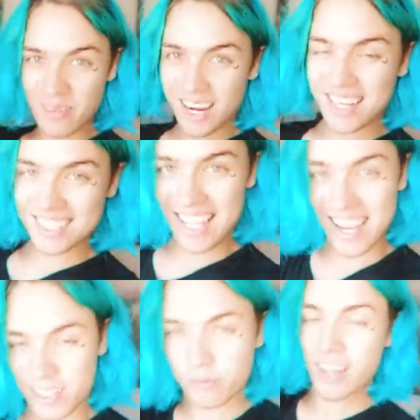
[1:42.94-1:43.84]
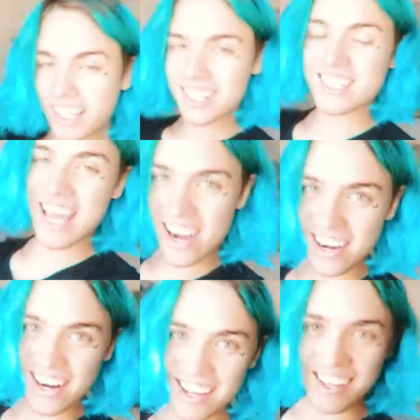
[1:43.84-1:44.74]
up guys? It's fucking
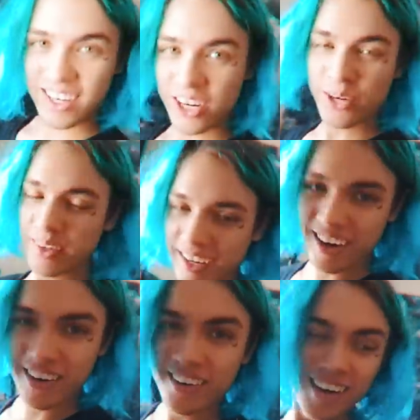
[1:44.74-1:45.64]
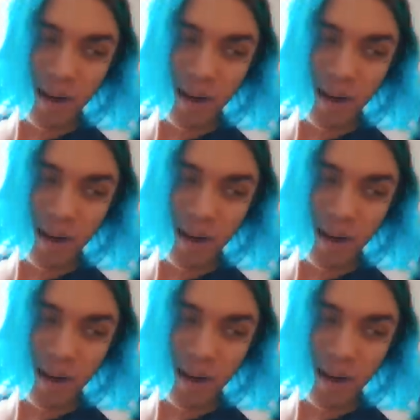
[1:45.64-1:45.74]
Saturday. Here we go.